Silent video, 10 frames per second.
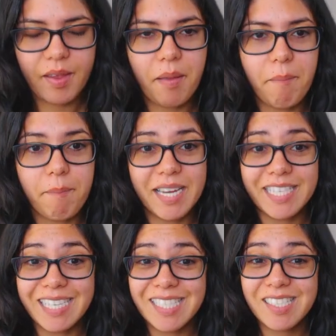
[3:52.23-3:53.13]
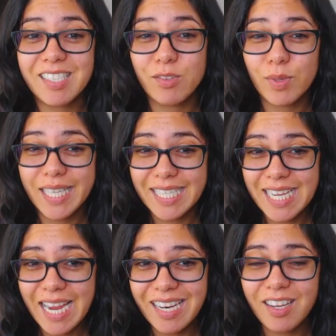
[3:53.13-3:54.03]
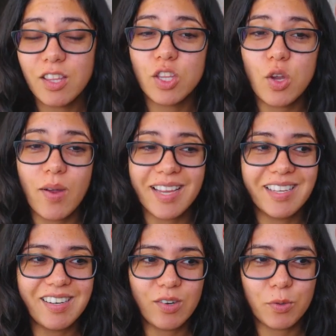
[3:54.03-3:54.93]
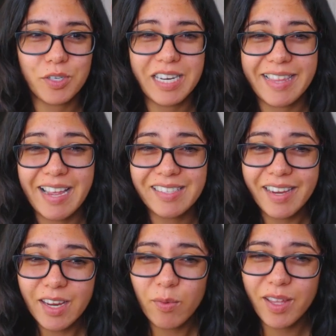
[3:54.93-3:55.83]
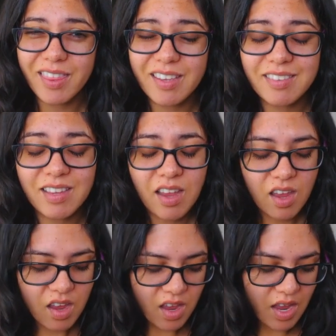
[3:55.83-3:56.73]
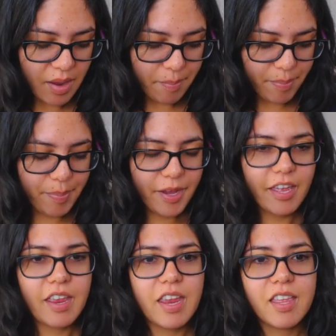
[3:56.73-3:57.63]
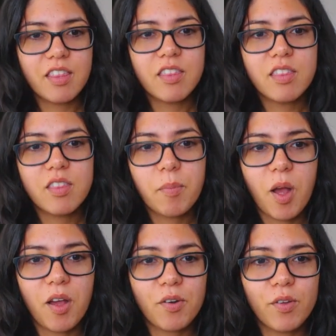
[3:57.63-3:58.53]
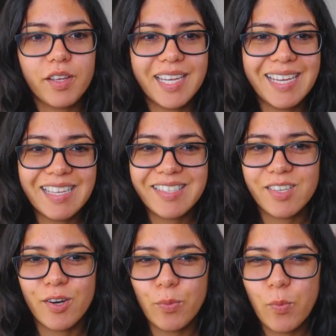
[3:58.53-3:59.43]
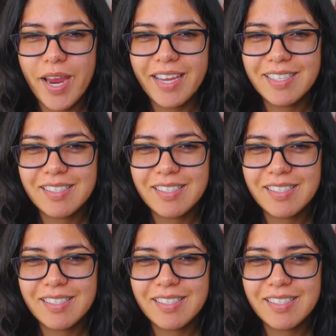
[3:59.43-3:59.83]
my tension is really tight, though I didn't crochet that tight with this. But in the model, it hits her waist,